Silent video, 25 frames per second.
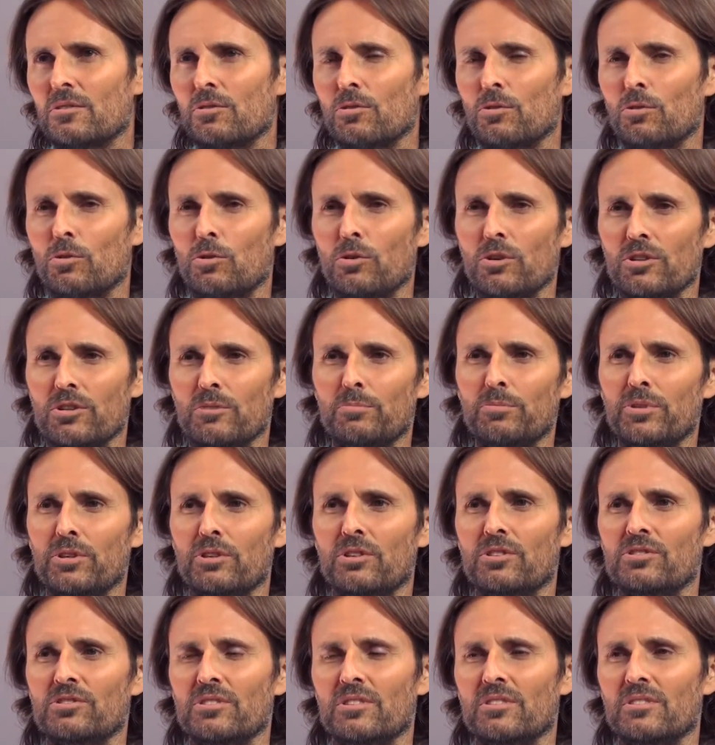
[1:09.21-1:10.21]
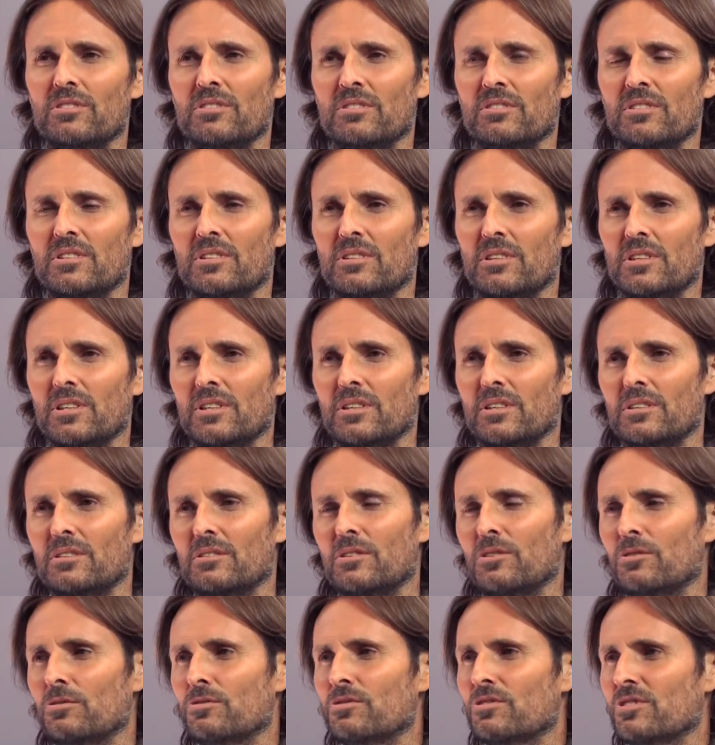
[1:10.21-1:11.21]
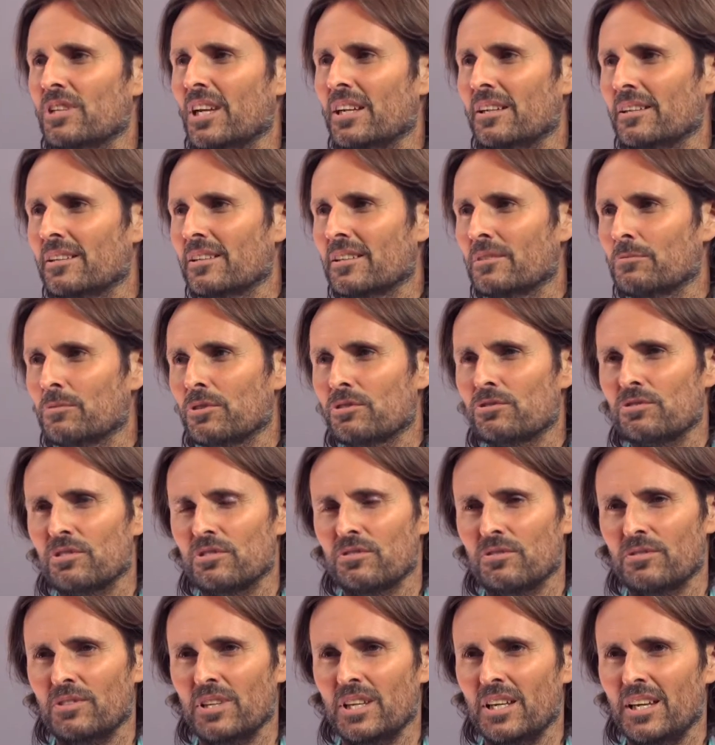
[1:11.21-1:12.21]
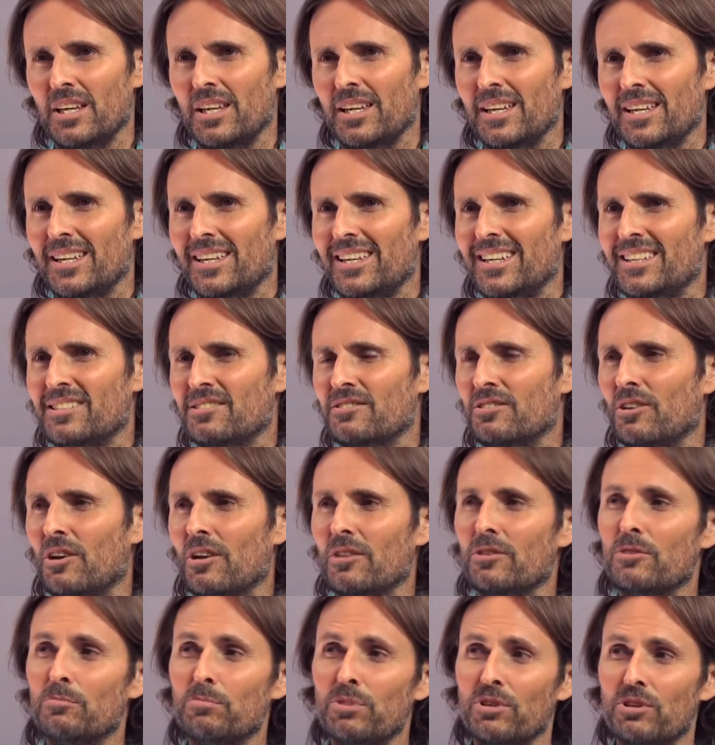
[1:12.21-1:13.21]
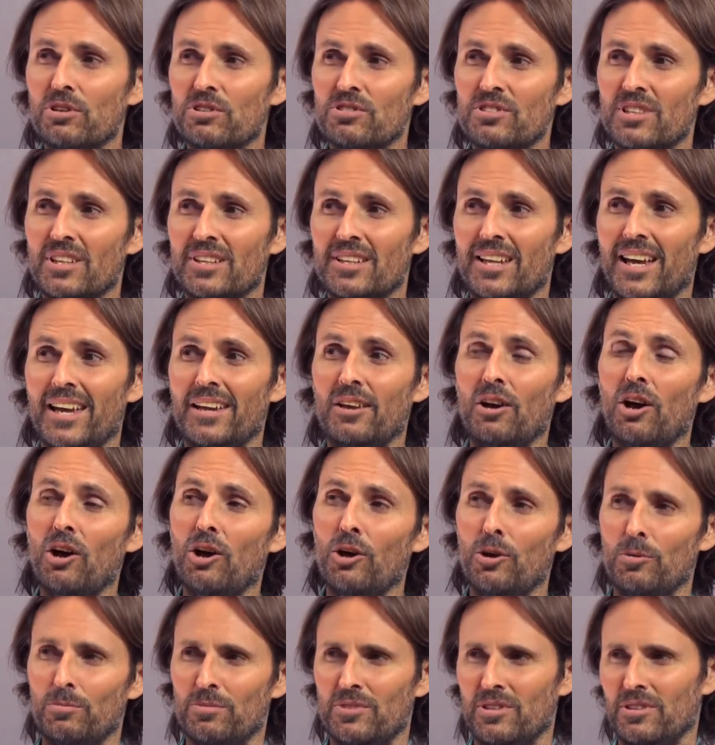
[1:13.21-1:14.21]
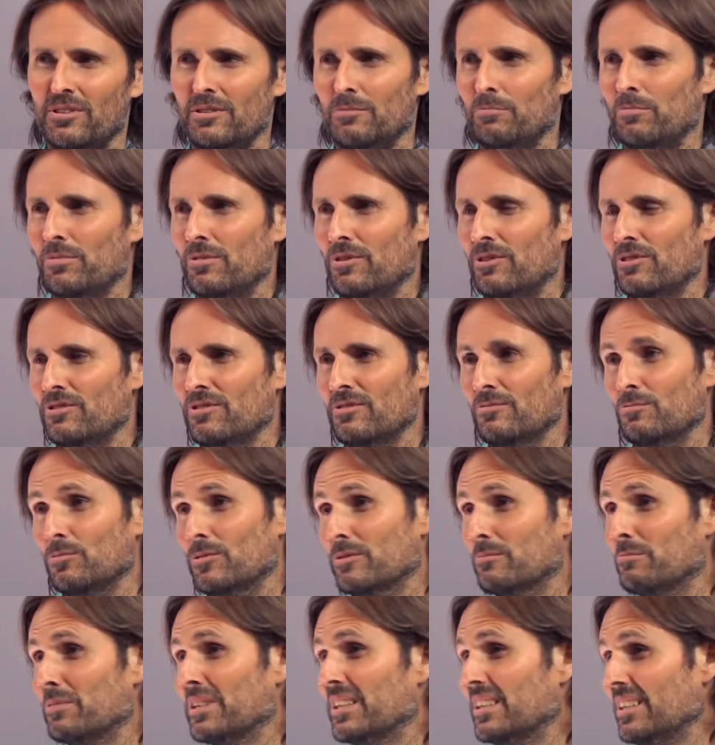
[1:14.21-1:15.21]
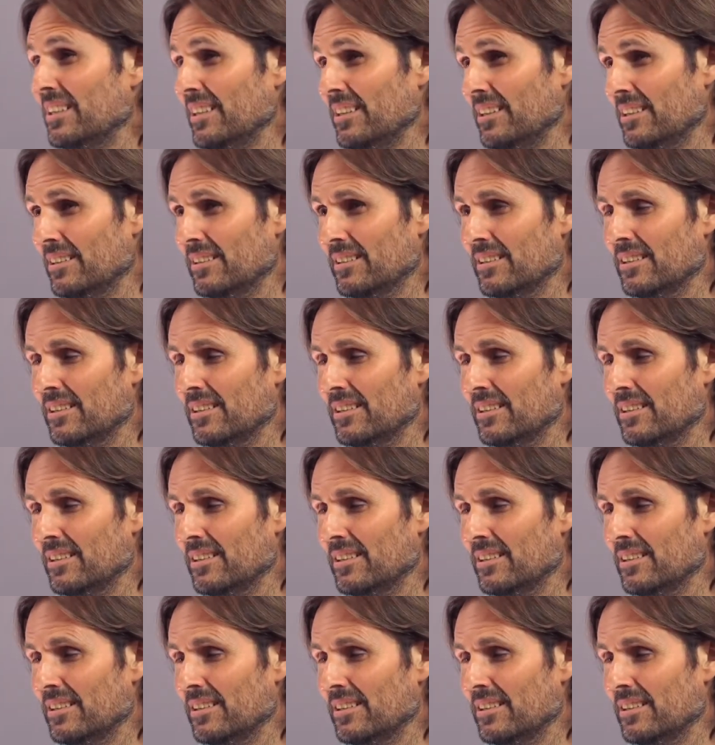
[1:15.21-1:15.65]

Or the person uh, who's telling them the truth is not the person they hoped the person would be.